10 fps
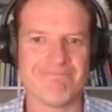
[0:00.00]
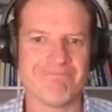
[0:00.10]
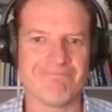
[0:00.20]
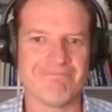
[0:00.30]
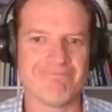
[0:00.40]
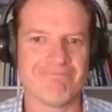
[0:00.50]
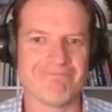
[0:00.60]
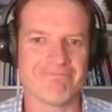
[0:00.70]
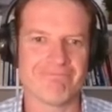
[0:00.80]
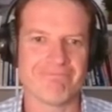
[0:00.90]

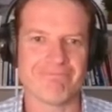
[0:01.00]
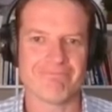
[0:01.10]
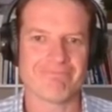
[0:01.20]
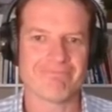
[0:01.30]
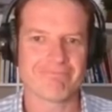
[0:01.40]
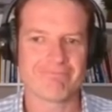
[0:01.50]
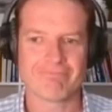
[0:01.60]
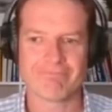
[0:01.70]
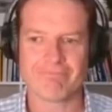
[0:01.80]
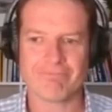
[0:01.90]

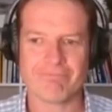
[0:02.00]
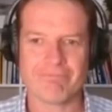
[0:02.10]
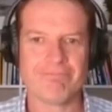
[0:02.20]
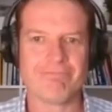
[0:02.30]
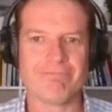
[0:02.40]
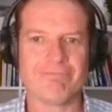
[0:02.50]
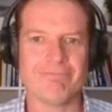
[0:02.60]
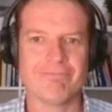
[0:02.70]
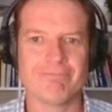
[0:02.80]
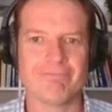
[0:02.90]

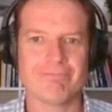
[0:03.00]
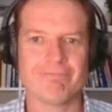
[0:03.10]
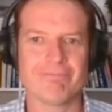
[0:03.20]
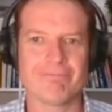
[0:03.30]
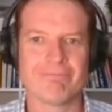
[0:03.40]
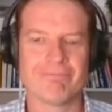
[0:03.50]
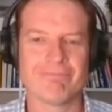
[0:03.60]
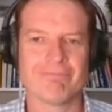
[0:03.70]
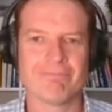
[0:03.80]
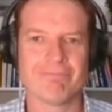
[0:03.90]

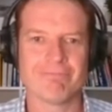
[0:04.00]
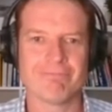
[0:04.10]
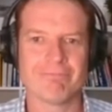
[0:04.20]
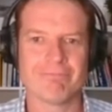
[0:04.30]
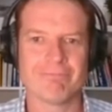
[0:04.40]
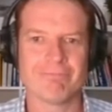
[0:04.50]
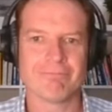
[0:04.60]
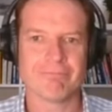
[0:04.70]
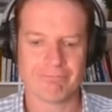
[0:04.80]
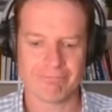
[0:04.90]

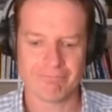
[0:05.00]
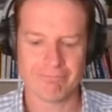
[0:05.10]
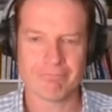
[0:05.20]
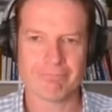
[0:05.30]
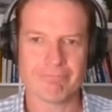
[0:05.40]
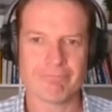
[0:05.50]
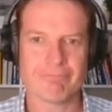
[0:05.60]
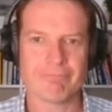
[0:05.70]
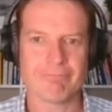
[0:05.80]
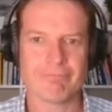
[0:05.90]

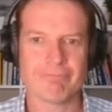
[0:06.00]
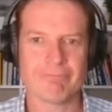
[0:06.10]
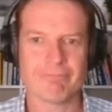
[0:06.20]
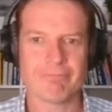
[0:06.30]
(silent)